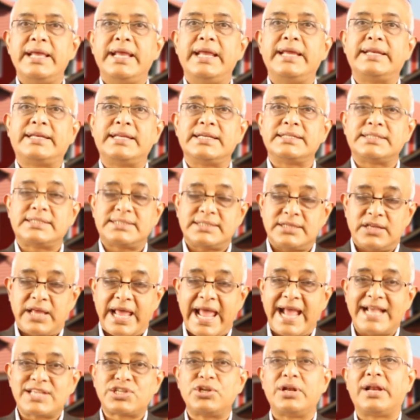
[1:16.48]
It is
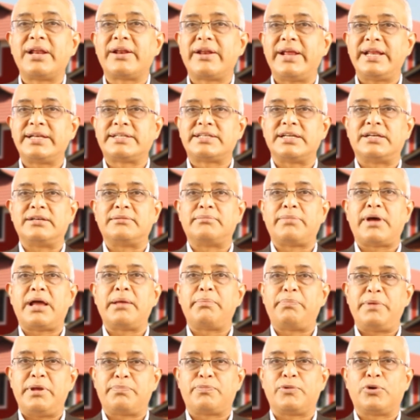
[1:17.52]
accelerated
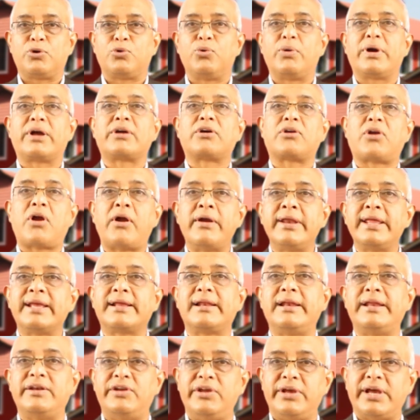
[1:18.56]
by people who are
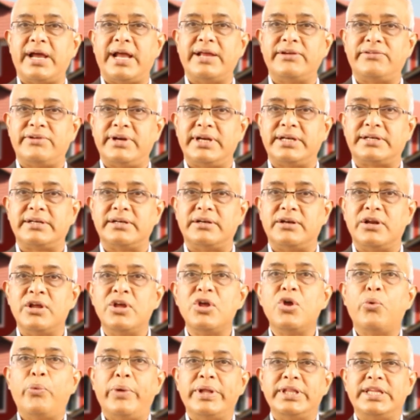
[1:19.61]
chronically dehydrated
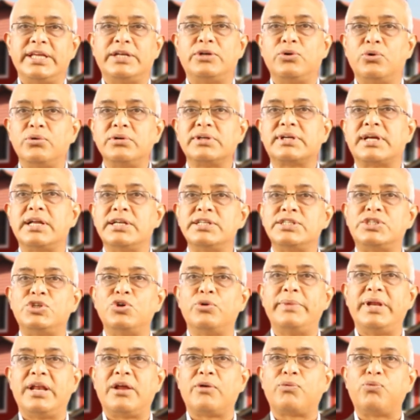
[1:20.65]
when they don't
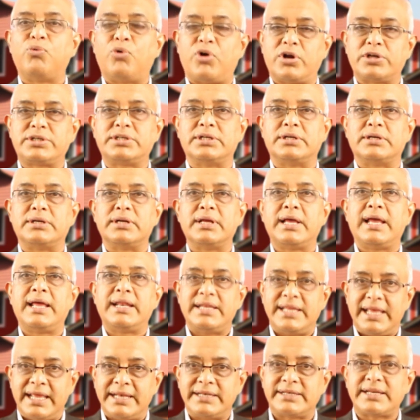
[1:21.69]
consume enough water
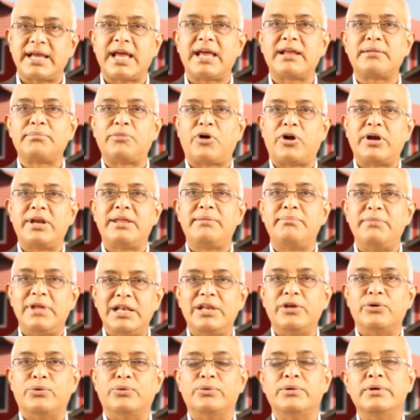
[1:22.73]
and the entire body
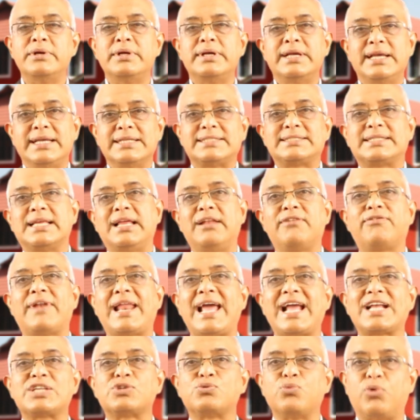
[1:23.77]
milieu itself
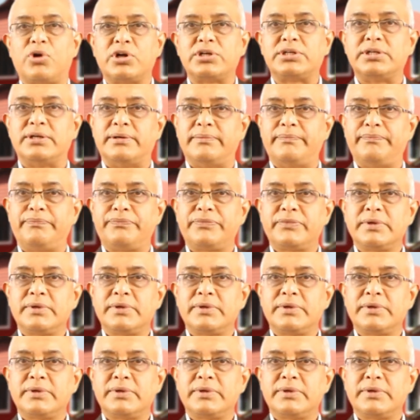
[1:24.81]
lacks water.